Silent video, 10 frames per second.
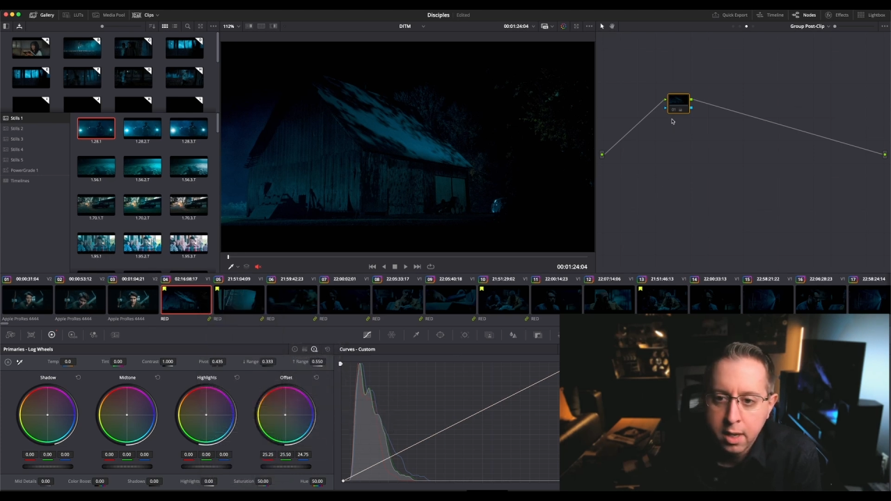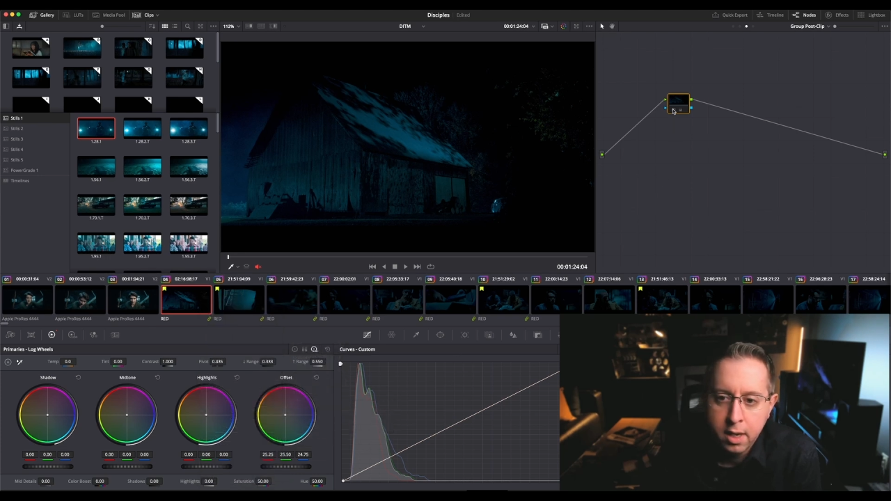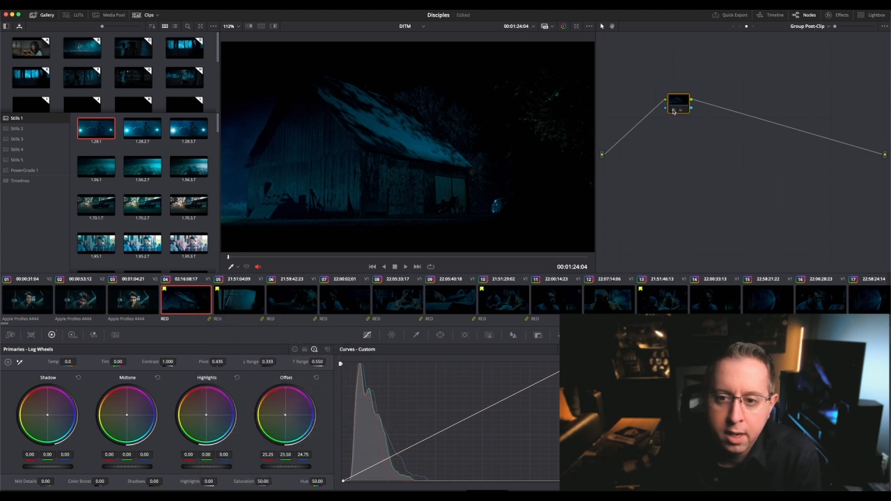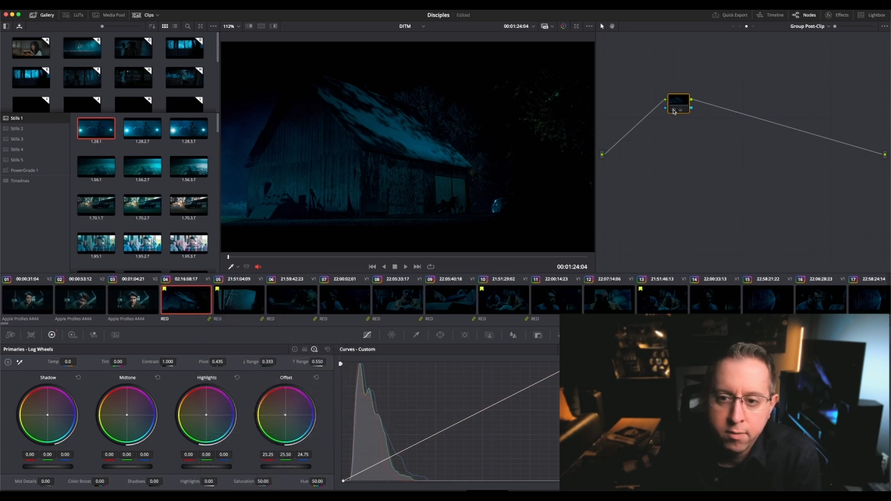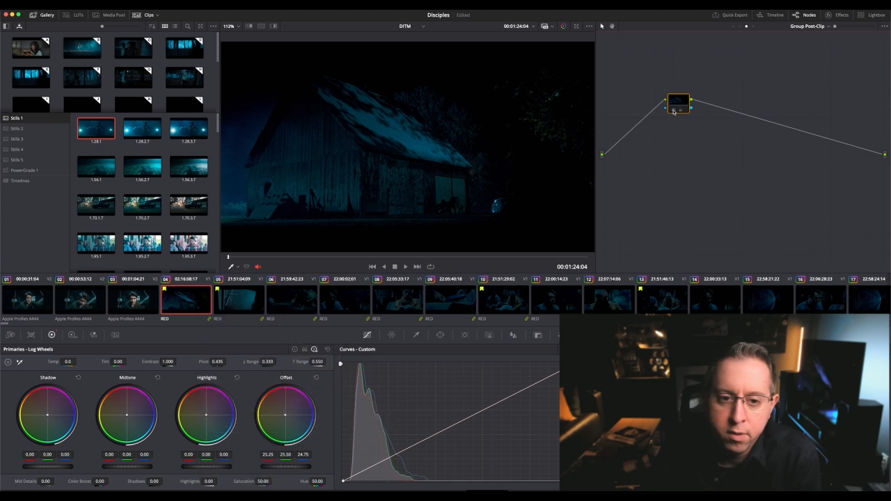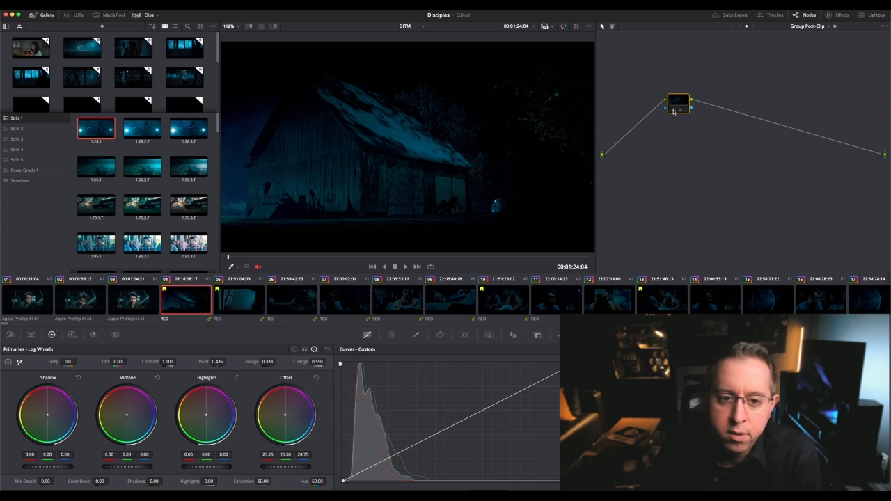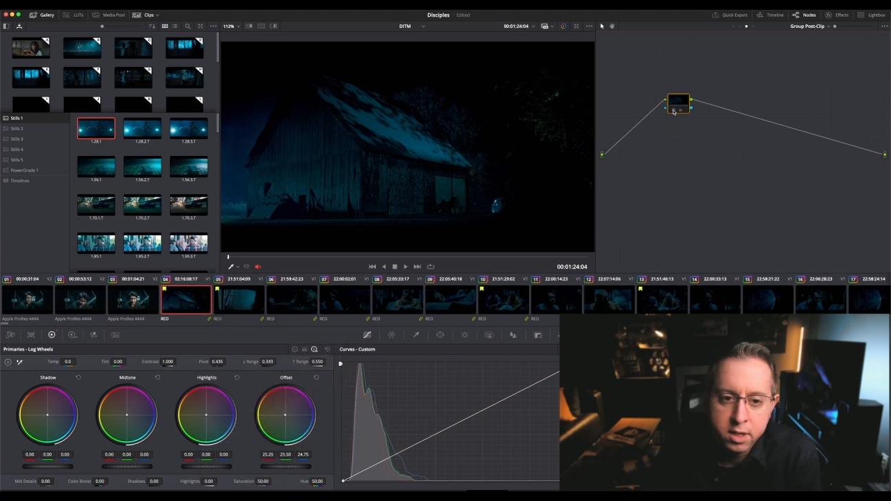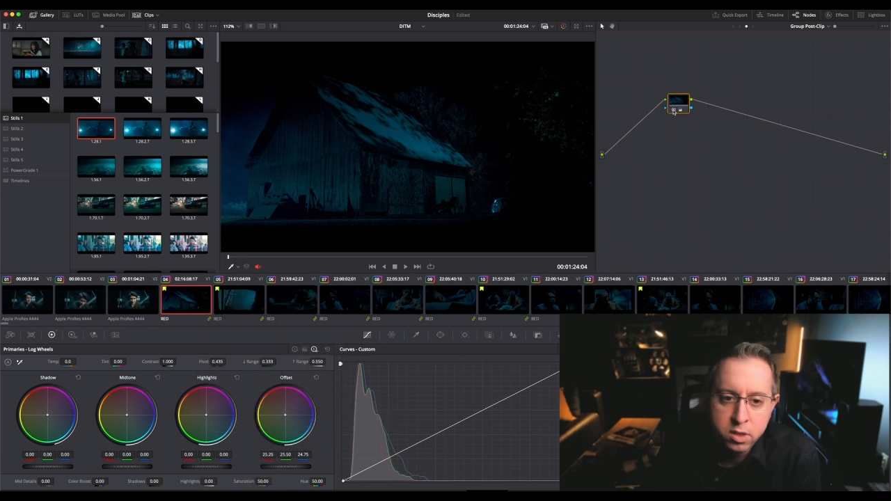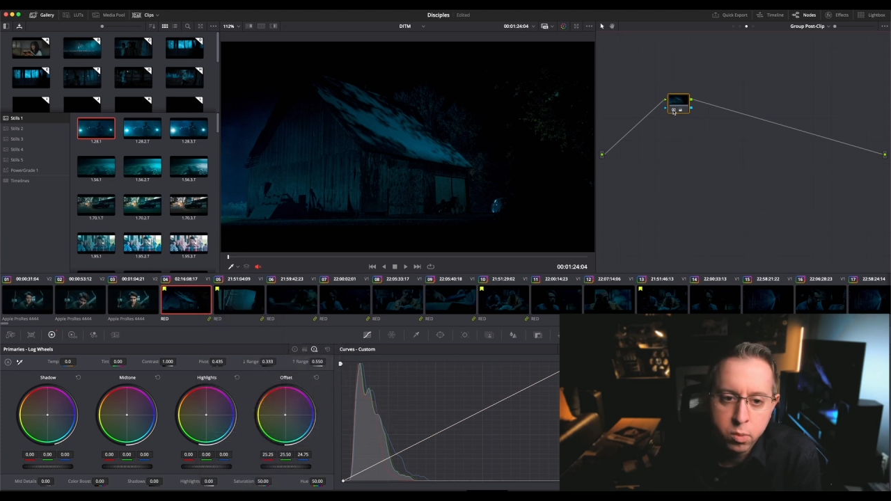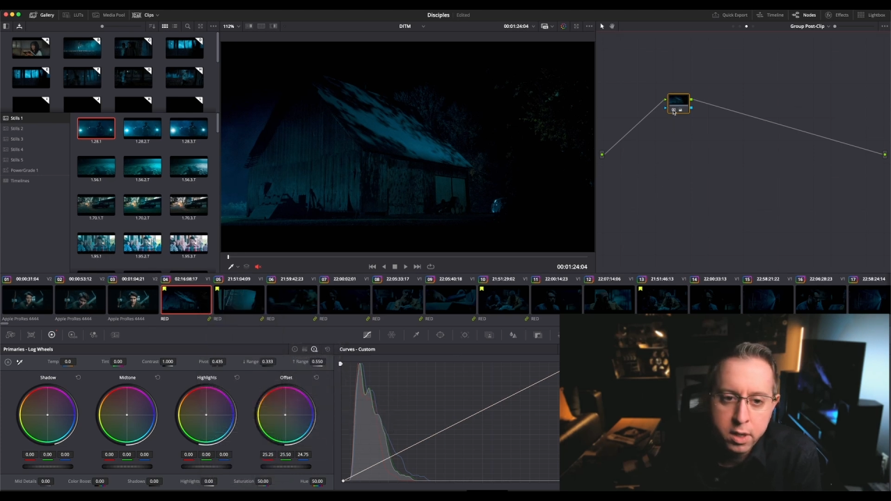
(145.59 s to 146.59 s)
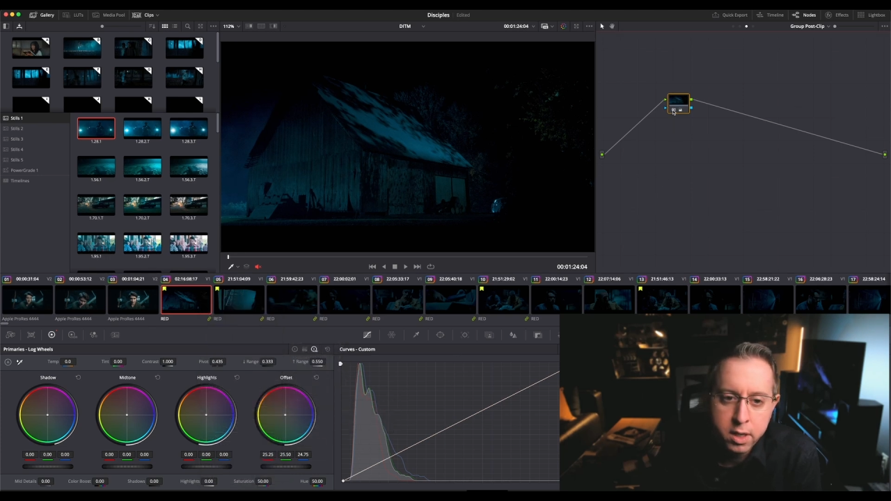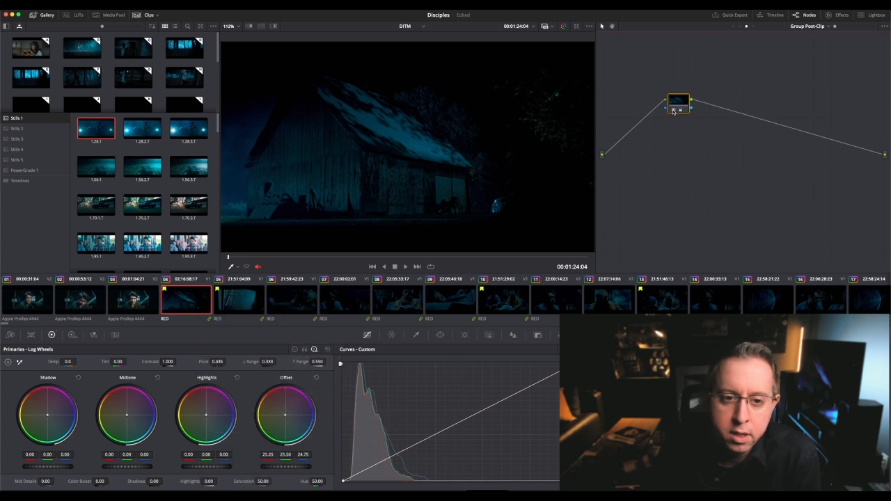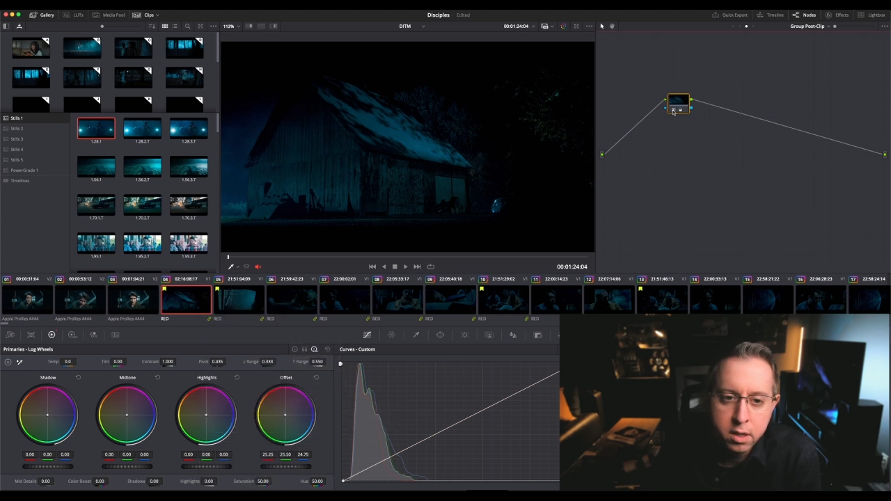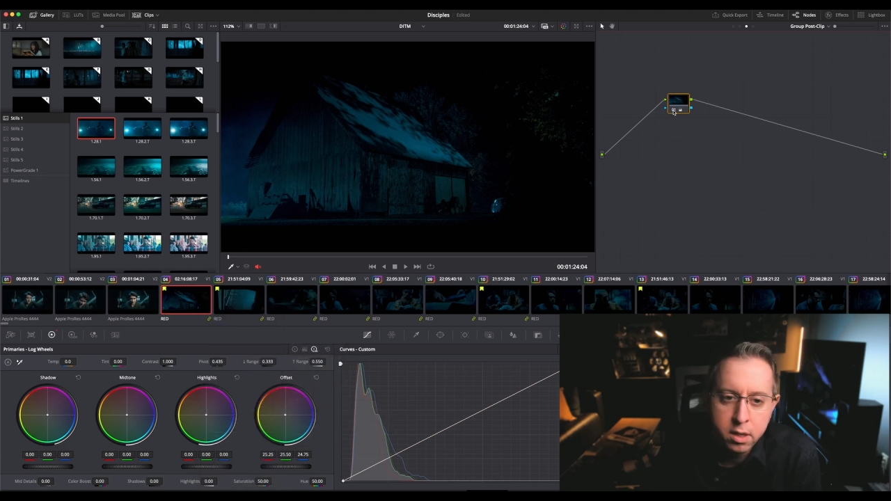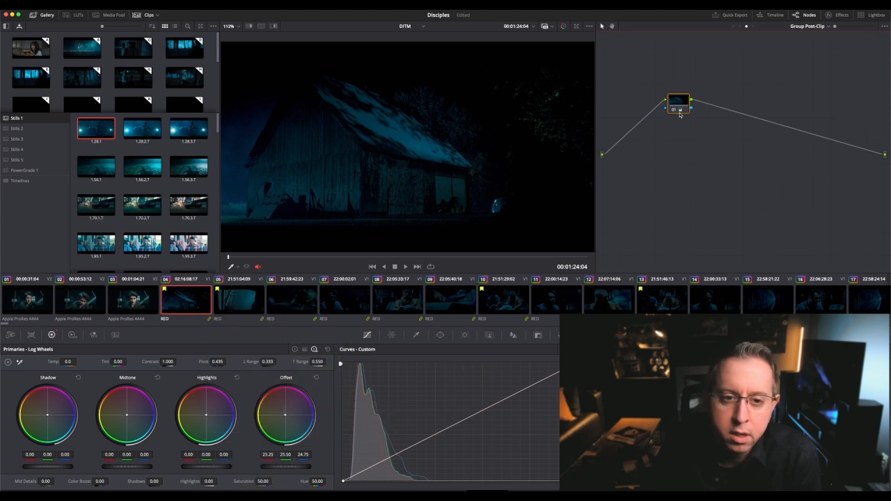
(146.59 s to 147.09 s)
And for this
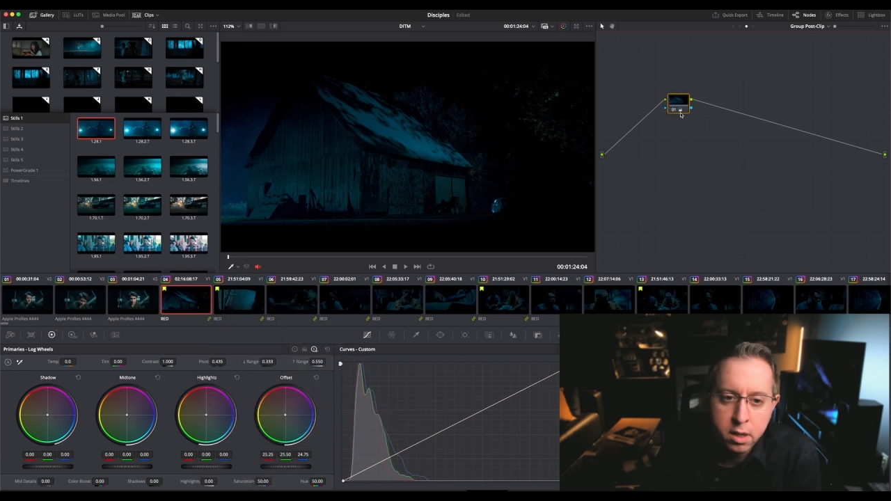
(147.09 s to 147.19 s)
one,